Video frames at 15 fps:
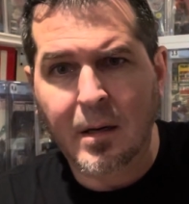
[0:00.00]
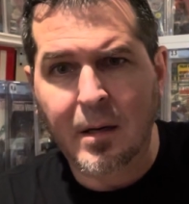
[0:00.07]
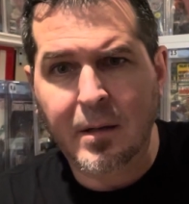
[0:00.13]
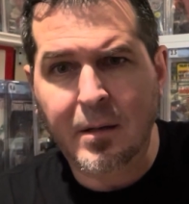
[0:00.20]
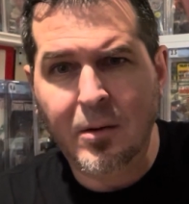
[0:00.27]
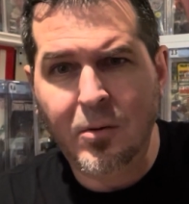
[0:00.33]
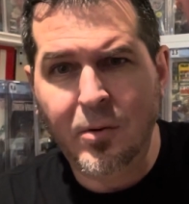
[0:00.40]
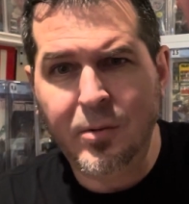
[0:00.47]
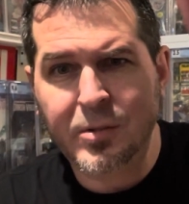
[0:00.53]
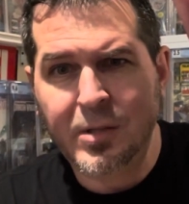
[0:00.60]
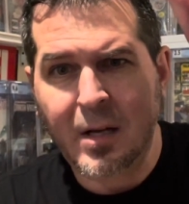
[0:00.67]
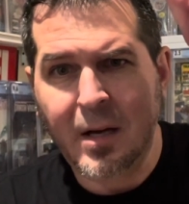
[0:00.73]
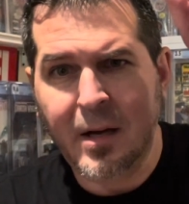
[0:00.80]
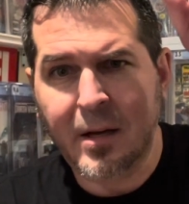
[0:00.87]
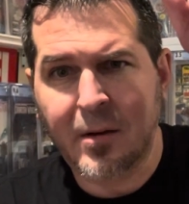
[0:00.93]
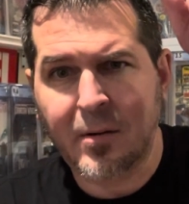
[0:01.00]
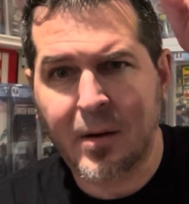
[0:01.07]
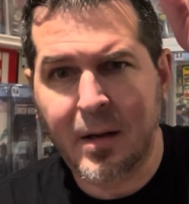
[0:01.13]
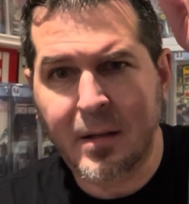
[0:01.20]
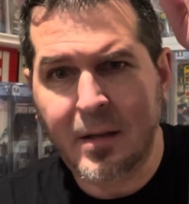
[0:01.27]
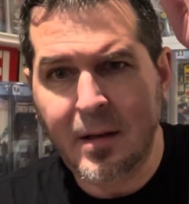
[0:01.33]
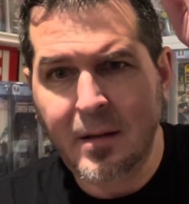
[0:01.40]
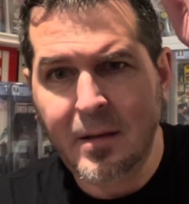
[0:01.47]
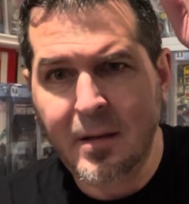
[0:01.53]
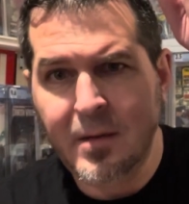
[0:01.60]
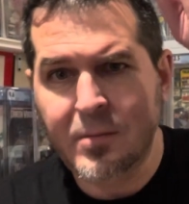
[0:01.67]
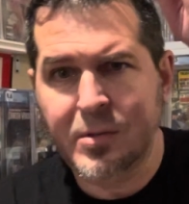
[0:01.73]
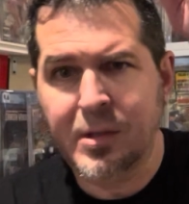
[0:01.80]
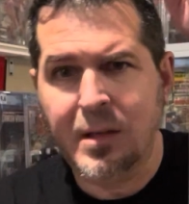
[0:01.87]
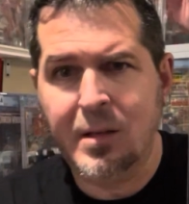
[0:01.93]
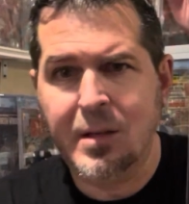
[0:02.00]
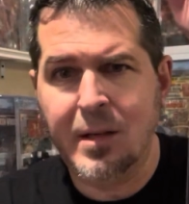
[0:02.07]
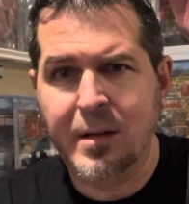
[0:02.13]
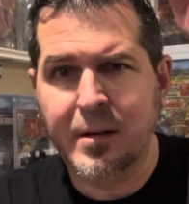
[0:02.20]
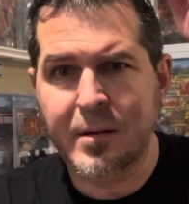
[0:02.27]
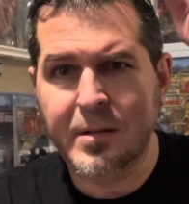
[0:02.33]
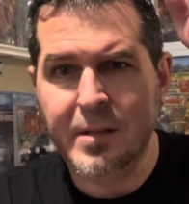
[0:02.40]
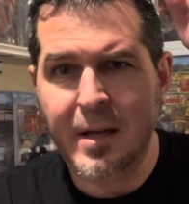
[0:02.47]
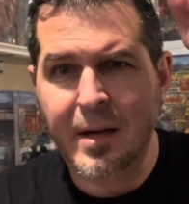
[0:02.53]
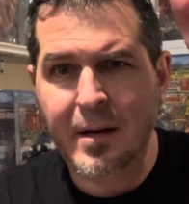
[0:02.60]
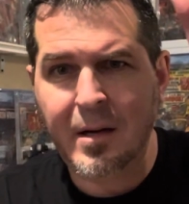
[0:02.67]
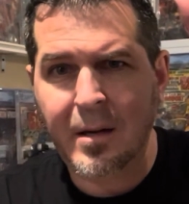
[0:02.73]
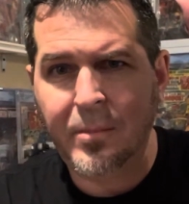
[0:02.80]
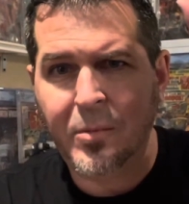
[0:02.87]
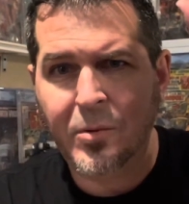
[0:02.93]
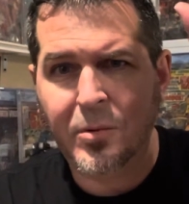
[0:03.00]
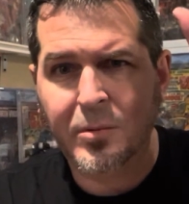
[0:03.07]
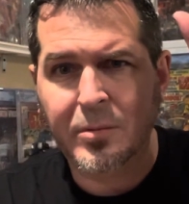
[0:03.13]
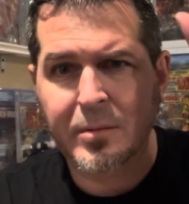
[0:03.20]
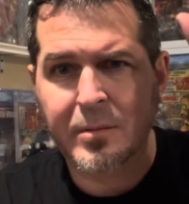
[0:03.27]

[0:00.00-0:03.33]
Knew it was a high grade. Didn't think it was a contender because it had a couple,